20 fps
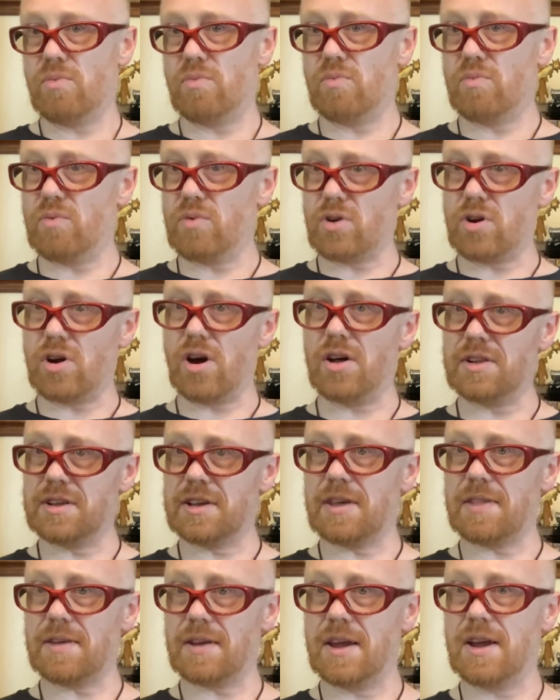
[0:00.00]
we're calling
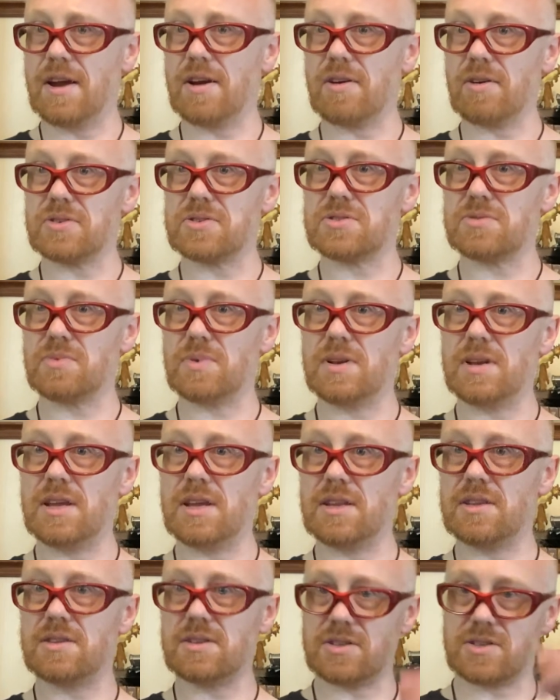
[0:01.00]
together heroes. We
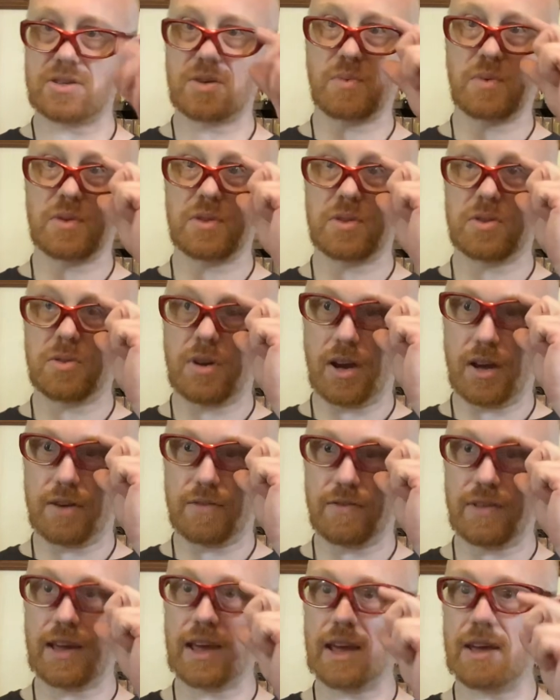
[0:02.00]
need someone to kind
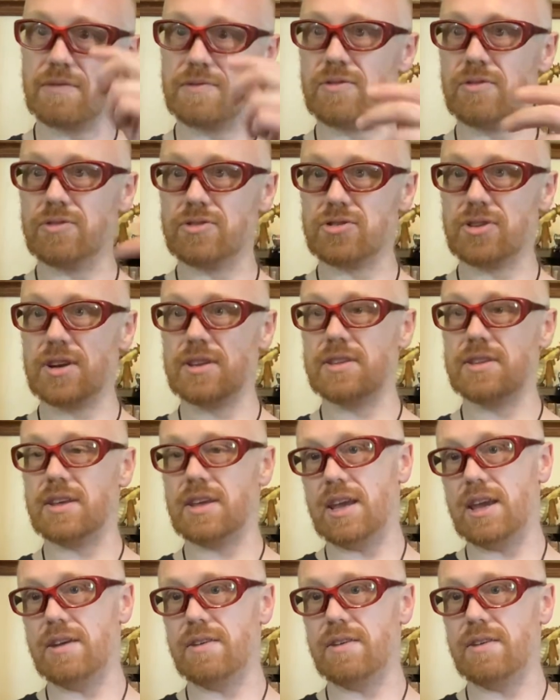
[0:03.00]
of infiltrate the